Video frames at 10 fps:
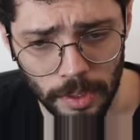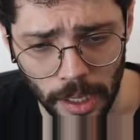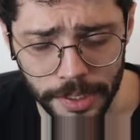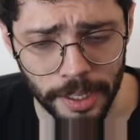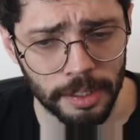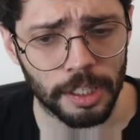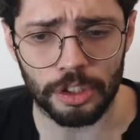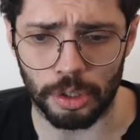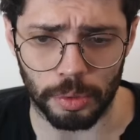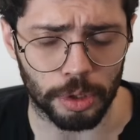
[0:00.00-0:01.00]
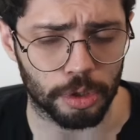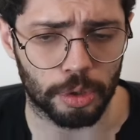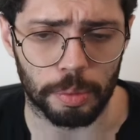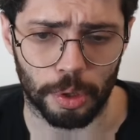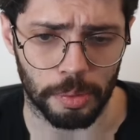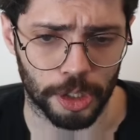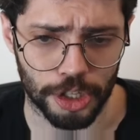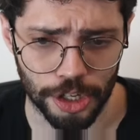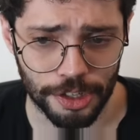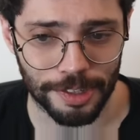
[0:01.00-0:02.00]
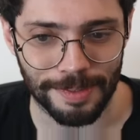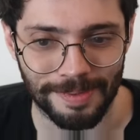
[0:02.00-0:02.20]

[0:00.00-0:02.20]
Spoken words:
again, it's going to reduce to pretty much this.